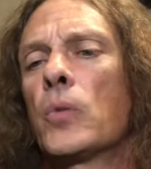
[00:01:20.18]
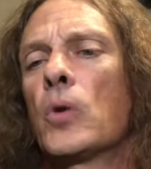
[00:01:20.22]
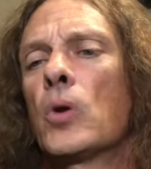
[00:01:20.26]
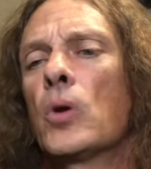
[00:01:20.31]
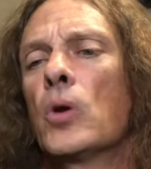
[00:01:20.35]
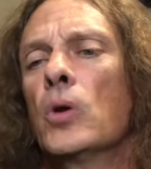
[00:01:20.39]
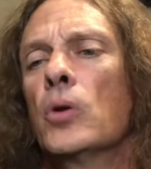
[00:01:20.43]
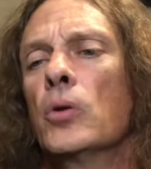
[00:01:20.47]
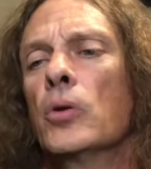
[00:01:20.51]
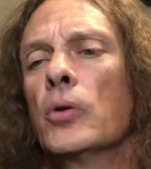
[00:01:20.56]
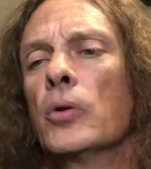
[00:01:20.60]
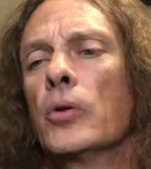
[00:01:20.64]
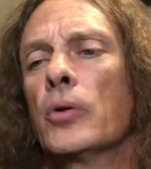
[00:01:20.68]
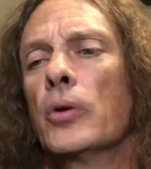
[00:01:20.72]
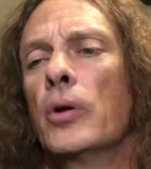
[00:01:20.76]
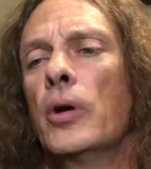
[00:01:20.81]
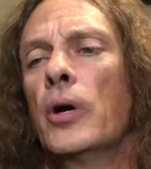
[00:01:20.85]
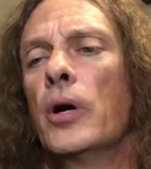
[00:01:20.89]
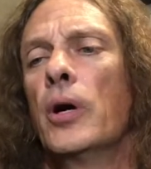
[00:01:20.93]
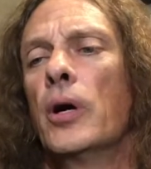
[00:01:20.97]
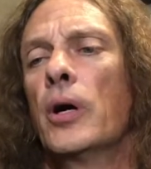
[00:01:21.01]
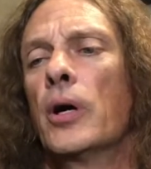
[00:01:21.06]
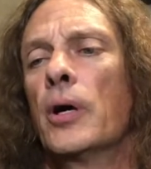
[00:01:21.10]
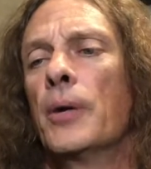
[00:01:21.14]

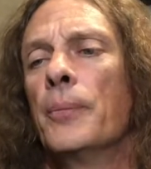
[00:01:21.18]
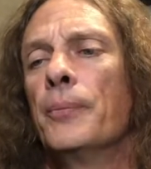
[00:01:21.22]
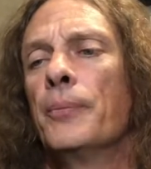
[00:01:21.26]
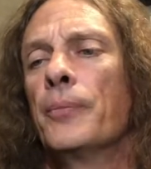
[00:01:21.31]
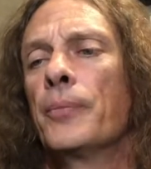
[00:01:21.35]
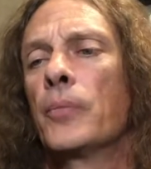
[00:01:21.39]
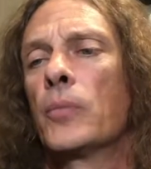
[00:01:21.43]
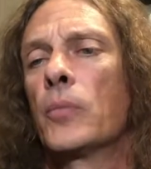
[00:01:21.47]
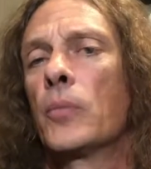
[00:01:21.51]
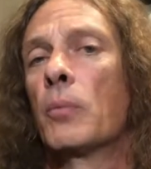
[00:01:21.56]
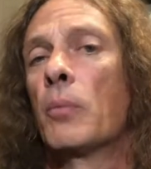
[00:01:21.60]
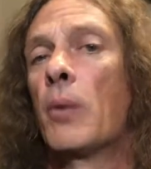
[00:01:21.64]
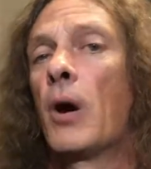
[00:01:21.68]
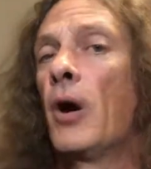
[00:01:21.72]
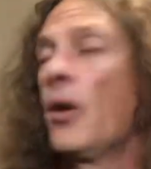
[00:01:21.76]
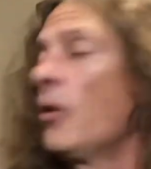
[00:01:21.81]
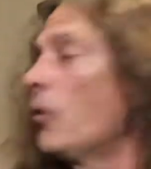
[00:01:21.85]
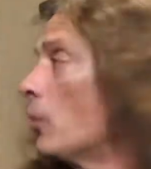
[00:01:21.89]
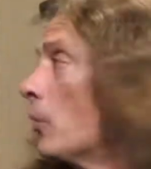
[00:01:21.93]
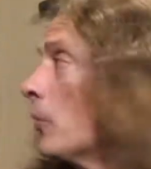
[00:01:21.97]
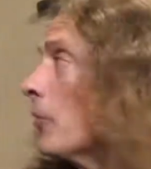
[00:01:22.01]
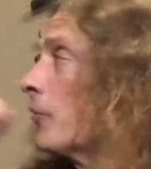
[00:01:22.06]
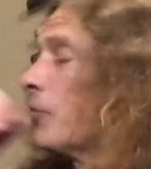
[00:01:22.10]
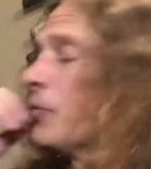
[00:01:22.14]
my
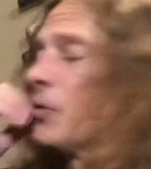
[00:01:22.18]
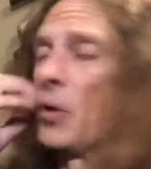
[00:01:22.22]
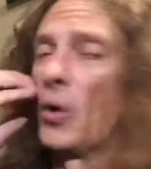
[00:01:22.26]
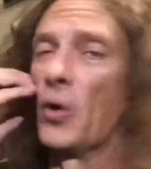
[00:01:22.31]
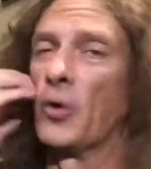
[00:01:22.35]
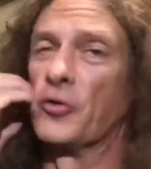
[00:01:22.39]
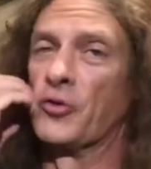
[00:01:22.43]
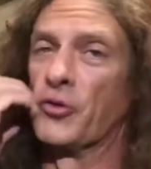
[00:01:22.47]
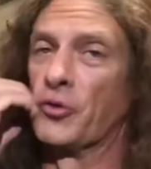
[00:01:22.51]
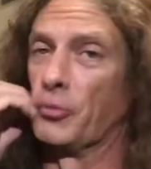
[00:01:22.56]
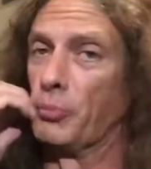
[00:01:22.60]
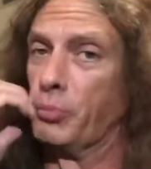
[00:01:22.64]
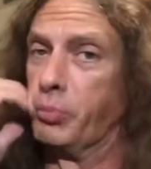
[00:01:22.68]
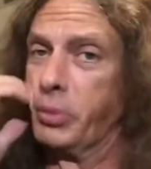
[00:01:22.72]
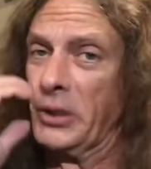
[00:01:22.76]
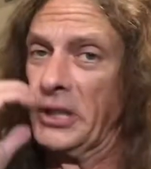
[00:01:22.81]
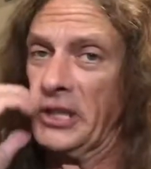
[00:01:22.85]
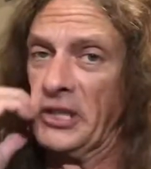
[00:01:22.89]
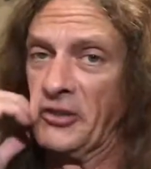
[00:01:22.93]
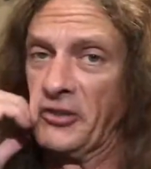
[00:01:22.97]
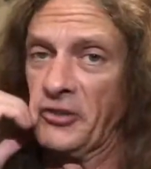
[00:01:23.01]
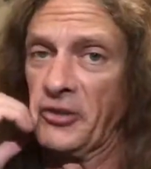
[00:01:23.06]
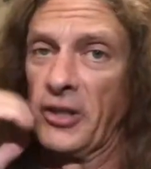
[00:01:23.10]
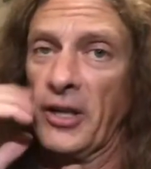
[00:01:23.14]
other ones are just
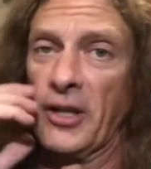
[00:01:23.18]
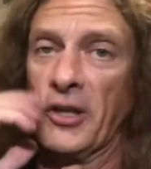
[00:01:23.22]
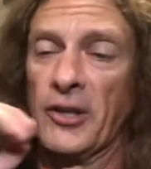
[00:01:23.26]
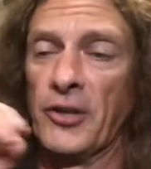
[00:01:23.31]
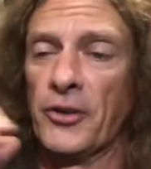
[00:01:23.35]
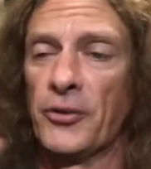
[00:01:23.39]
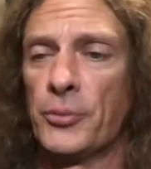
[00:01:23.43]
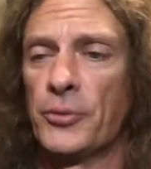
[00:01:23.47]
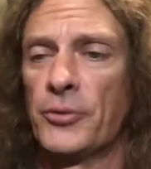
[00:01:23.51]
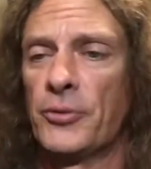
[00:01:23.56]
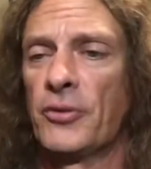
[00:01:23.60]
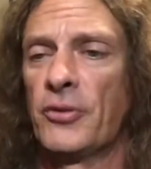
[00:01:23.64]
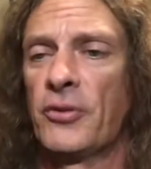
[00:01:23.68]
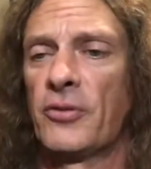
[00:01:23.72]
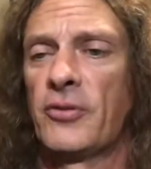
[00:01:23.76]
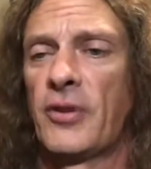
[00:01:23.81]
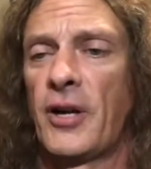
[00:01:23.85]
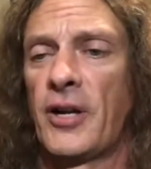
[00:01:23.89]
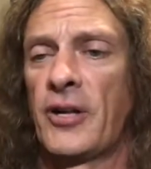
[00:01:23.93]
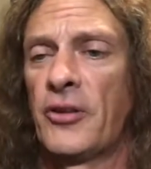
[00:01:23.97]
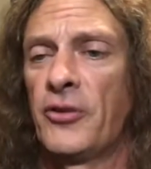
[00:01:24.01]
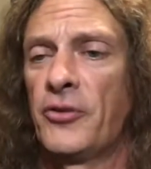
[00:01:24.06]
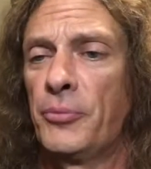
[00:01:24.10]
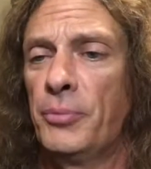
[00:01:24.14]
bleached, and this one looks
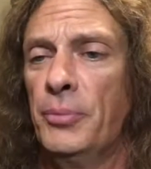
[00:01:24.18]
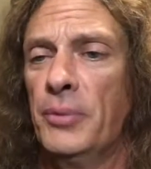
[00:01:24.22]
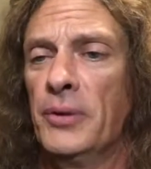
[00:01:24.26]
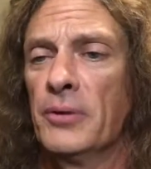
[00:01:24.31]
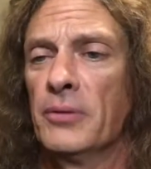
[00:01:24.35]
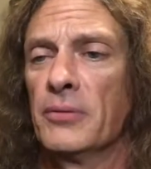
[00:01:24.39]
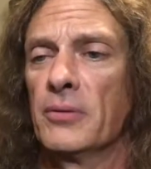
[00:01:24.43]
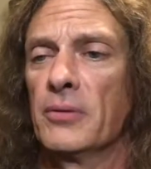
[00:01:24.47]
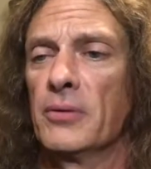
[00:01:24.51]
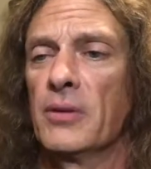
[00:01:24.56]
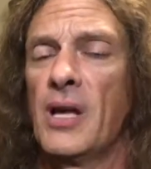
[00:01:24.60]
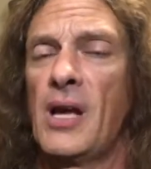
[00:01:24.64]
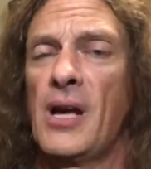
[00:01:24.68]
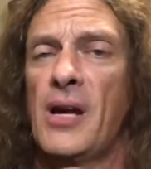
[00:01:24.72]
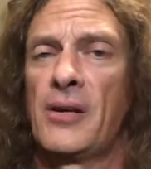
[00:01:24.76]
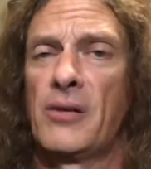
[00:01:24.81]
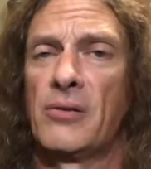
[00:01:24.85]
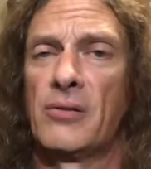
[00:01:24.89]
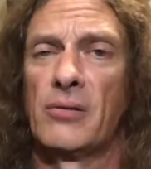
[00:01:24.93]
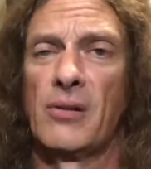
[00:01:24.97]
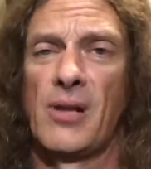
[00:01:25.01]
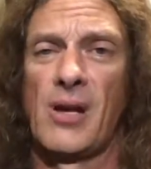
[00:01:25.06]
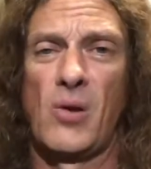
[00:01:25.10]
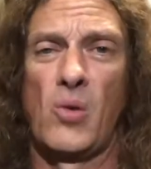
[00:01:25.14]
like it's been
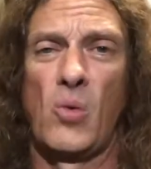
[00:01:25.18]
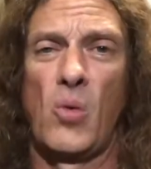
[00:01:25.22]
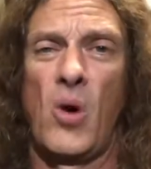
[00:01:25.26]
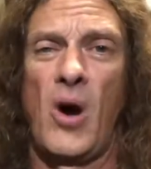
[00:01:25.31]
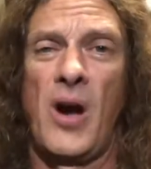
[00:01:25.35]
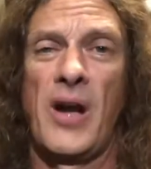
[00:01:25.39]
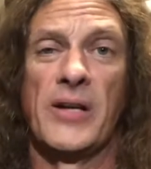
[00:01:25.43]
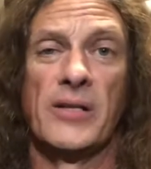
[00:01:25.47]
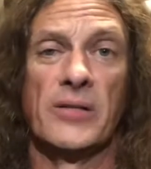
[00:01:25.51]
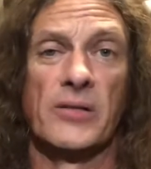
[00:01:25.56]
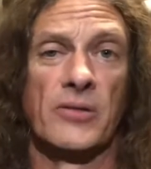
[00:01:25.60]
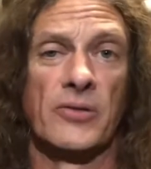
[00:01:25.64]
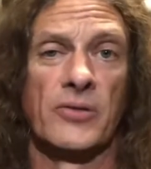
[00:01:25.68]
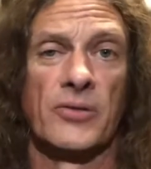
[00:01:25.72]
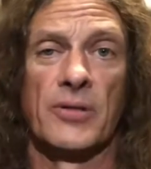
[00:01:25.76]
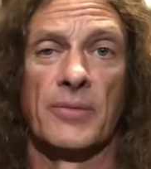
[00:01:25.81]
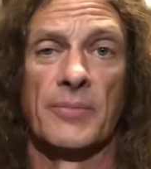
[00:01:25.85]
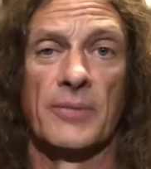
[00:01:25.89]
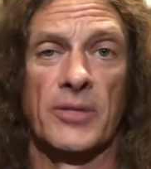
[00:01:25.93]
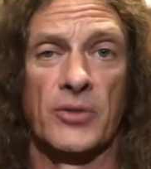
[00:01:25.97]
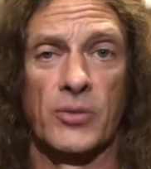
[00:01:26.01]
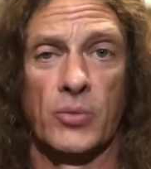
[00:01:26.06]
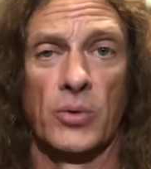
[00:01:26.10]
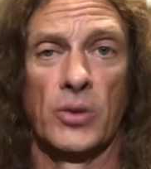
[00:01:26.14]
lacquered like white or
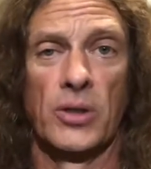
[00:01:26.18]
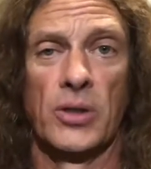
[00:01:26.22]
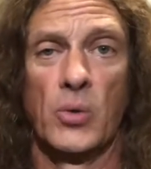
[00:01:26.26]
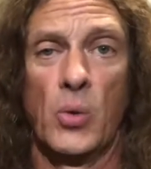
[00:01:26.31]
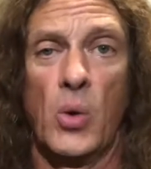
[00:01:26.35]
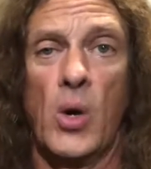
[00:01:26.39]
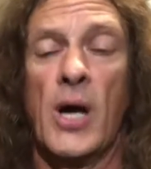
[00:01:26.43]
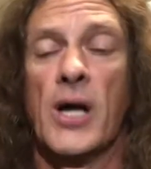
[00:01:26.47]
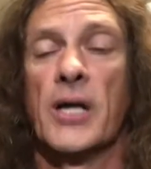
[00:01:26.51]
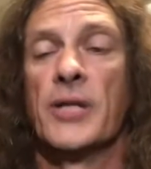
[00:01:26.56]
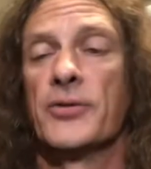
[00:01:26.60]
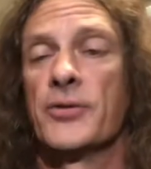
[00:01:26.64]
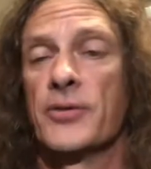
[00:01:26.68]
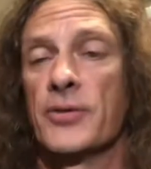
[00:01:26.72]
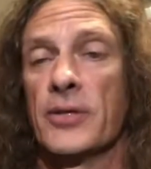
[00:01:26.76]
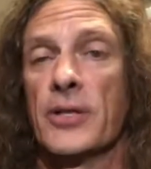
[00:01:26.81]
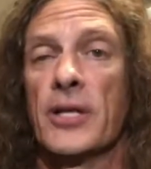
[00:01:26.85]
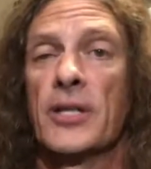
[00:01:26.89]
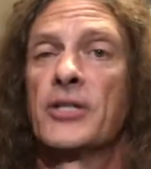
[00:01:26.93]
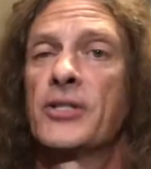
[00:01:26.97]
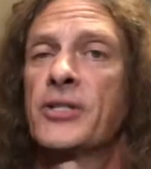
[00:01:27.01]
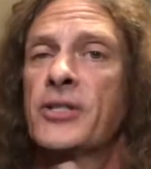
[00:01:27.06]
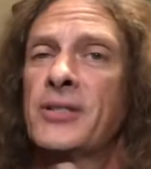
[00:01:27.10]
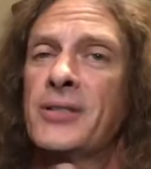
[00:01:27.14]
something. It's really white, so
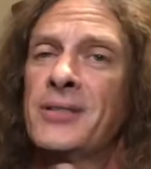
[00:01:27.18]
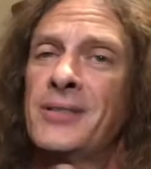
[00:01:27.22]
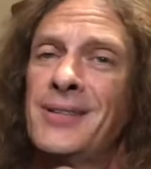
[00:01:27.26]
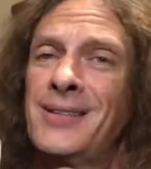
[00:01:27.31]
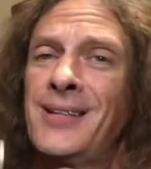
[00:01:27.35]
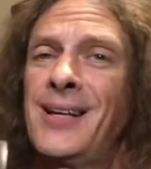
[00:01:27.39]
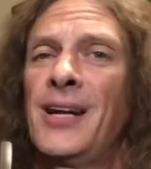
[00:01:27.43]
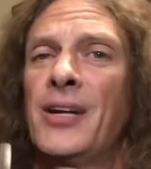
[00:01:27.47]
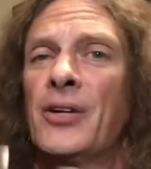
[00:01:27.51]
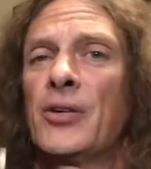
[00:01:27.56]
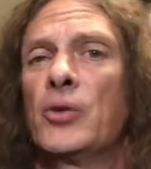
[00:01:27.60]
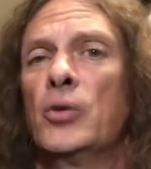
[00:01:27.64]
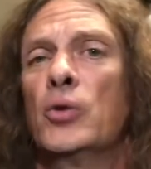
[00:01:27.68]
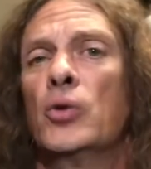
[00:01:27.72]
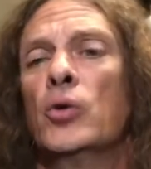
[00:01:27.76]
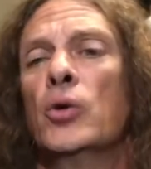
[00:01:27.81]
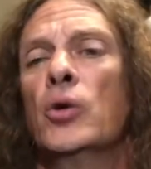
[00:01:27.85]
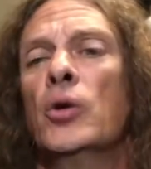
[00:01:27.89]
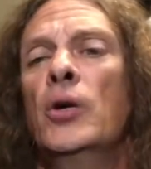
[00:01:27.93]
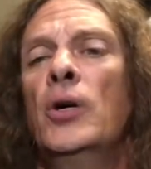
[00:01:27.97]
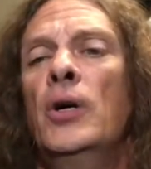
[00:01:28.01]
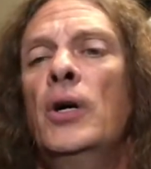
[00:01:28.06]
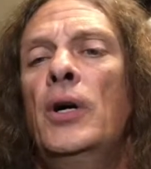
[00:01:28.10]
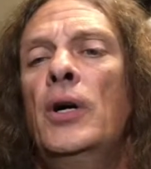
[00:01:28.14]
that's kind of
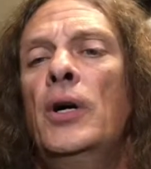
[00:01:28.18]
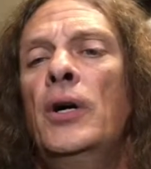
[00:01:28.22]
cool.